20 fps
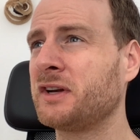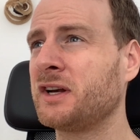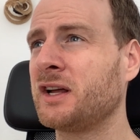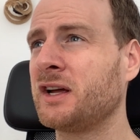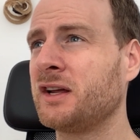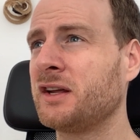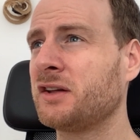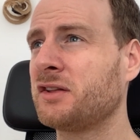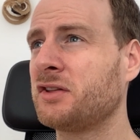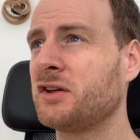
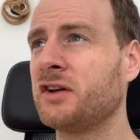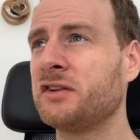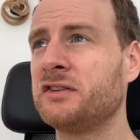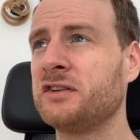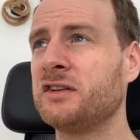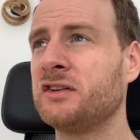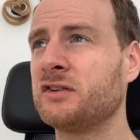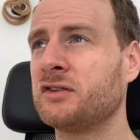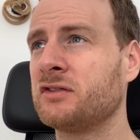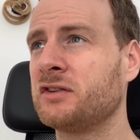like 30
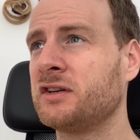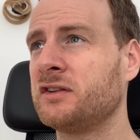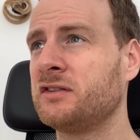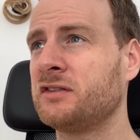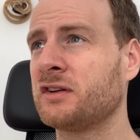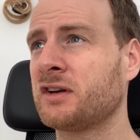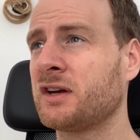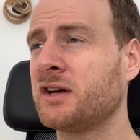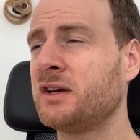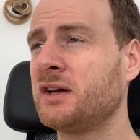degrees,
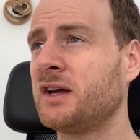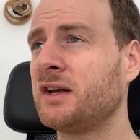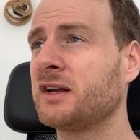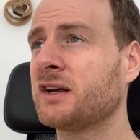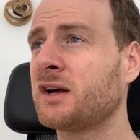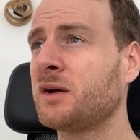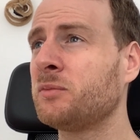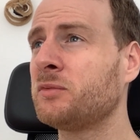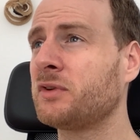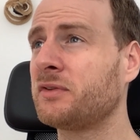okay? And it
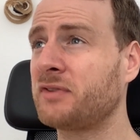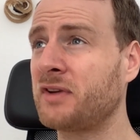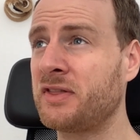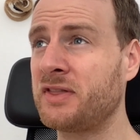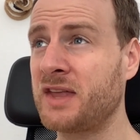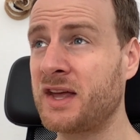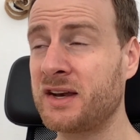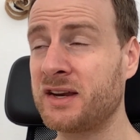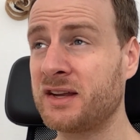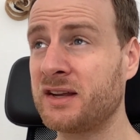comes off, and
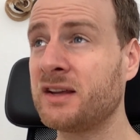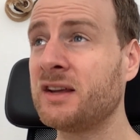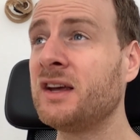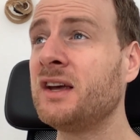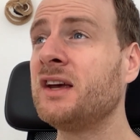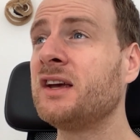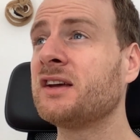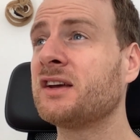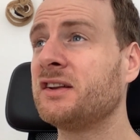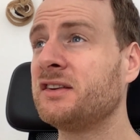then it
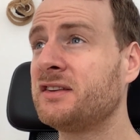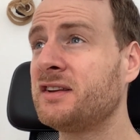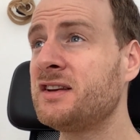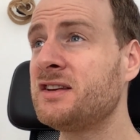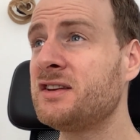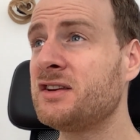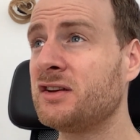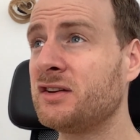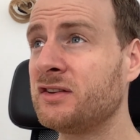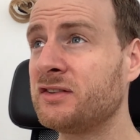
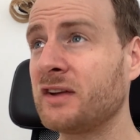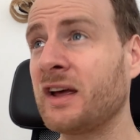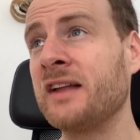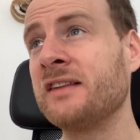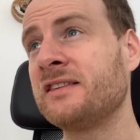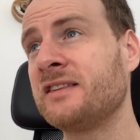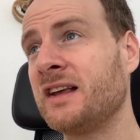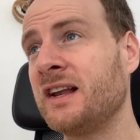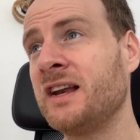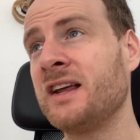continues
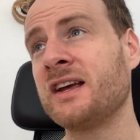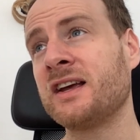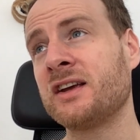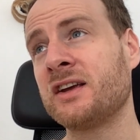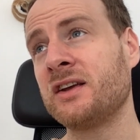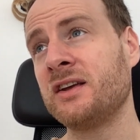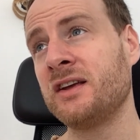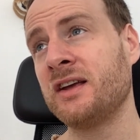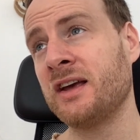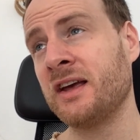until it
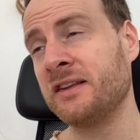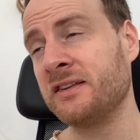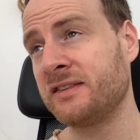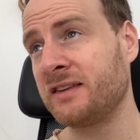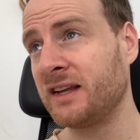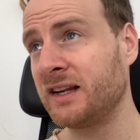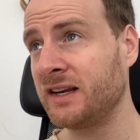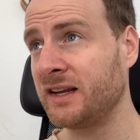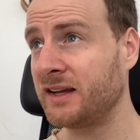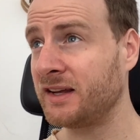
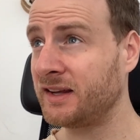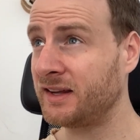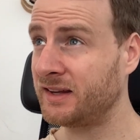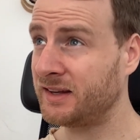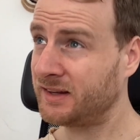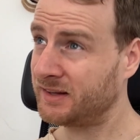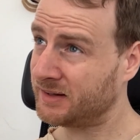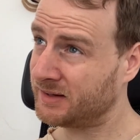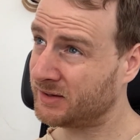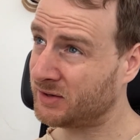
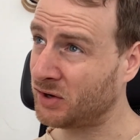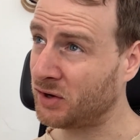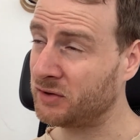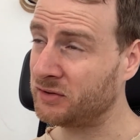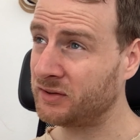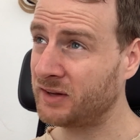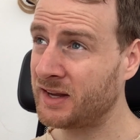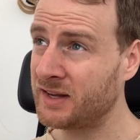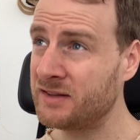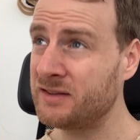goes
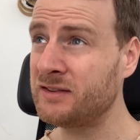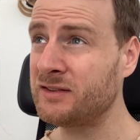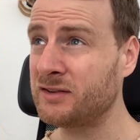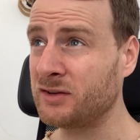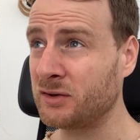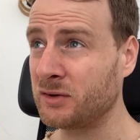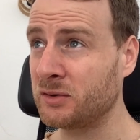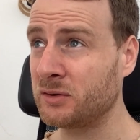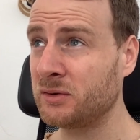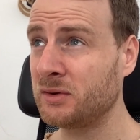
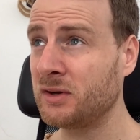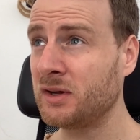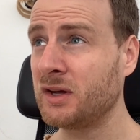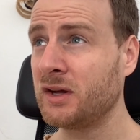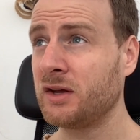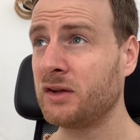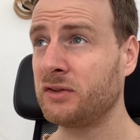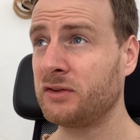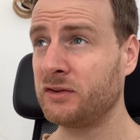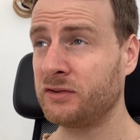into
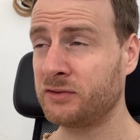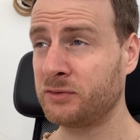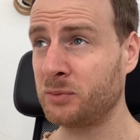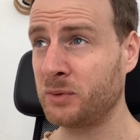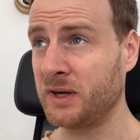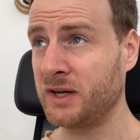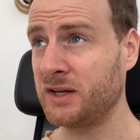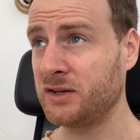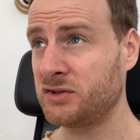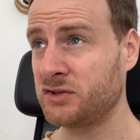the
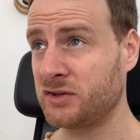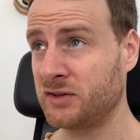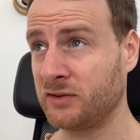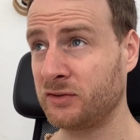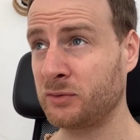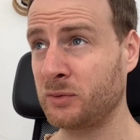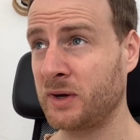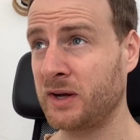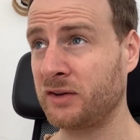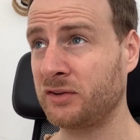switch, the
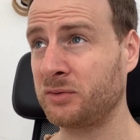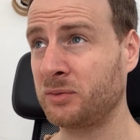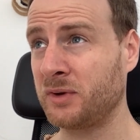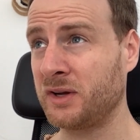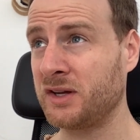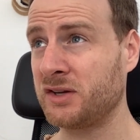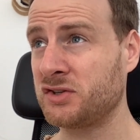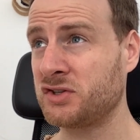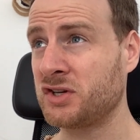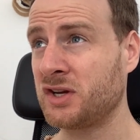square
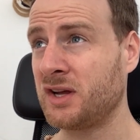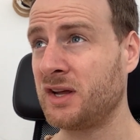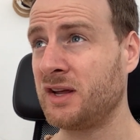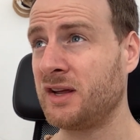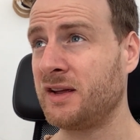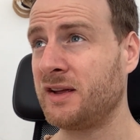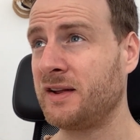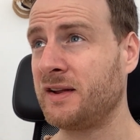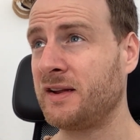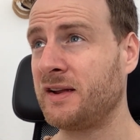switch,
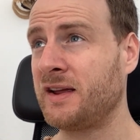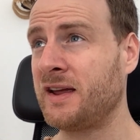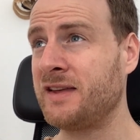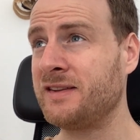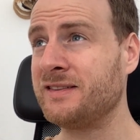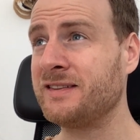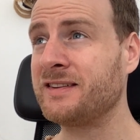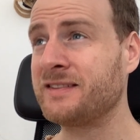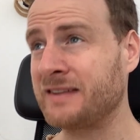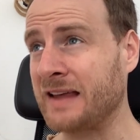in
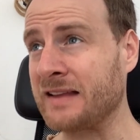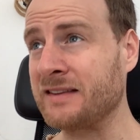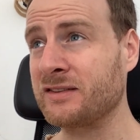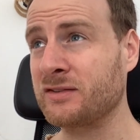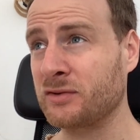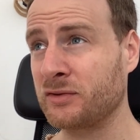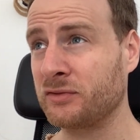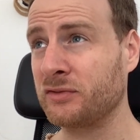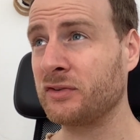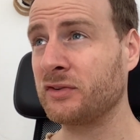the
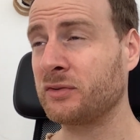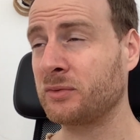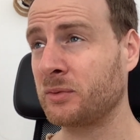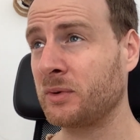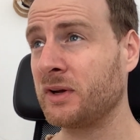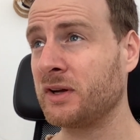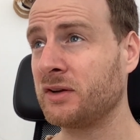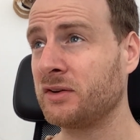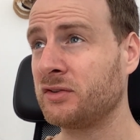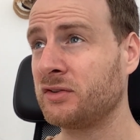center of the
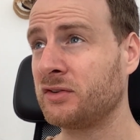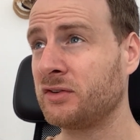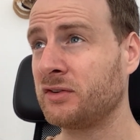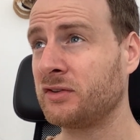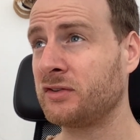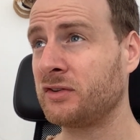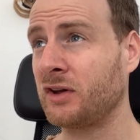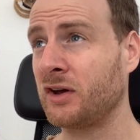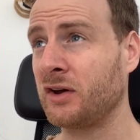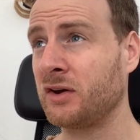switch.
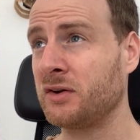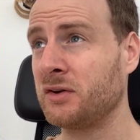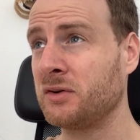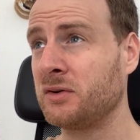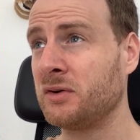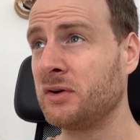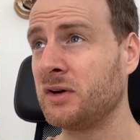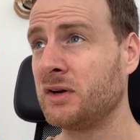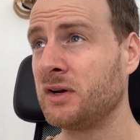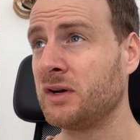So
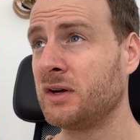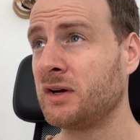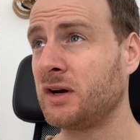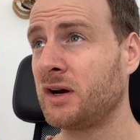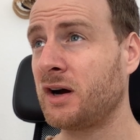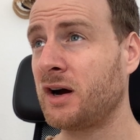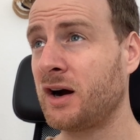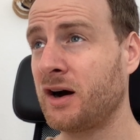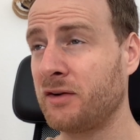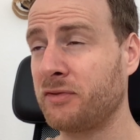
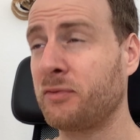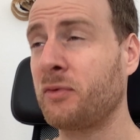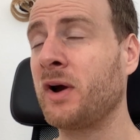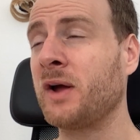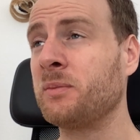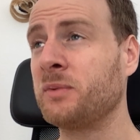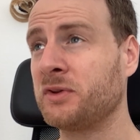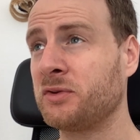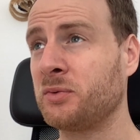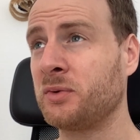halfway
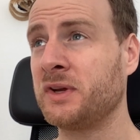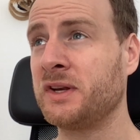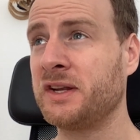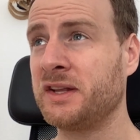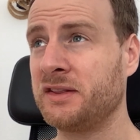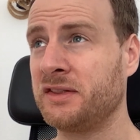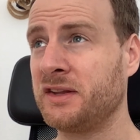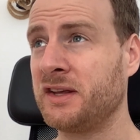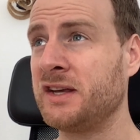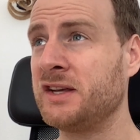
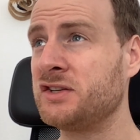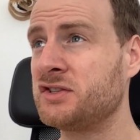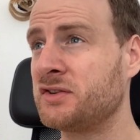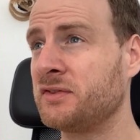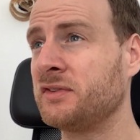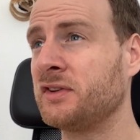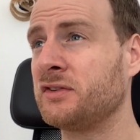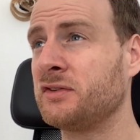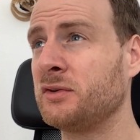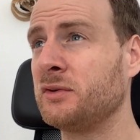between each of
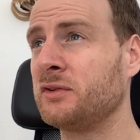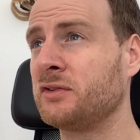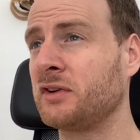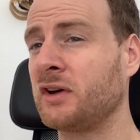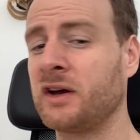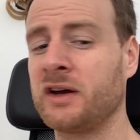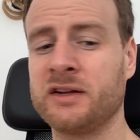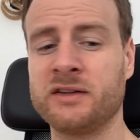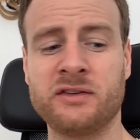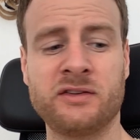the two
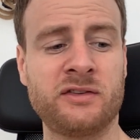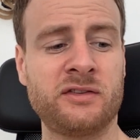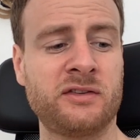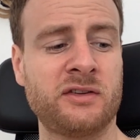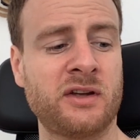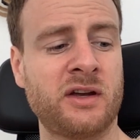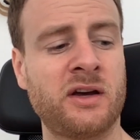sides,